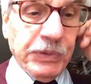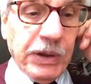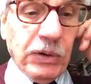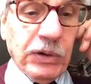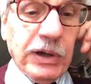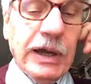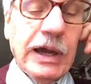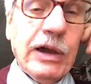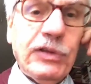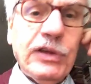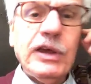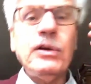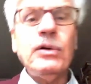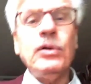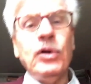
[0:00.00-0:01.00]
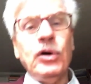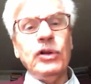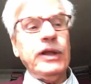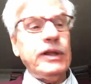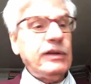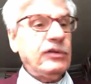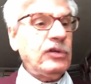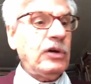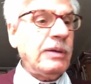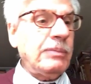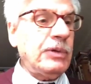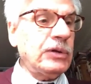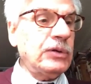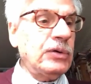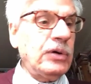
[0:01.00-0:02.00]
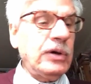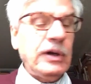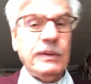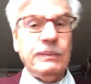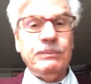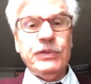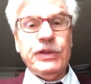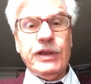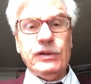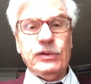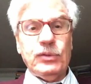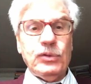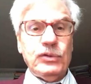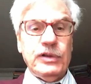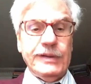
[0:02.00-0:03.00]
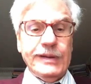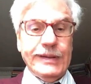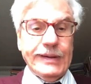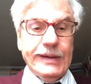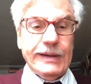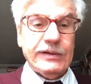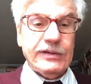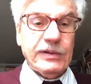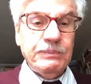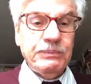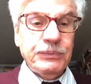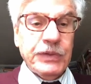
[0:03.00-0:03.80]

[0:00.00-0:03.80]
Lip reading: Okay, I think you know that, so I'm not going into the details.